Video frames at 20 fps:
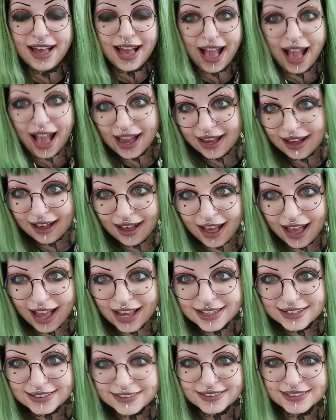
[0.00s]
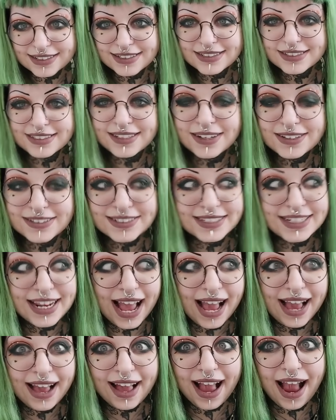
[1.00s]
Hey guys! So today
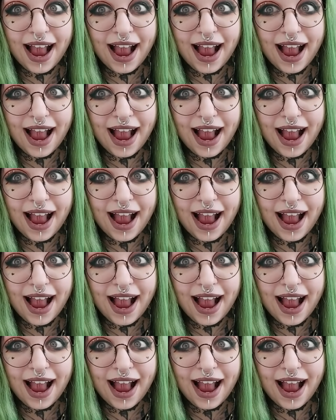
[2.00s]
I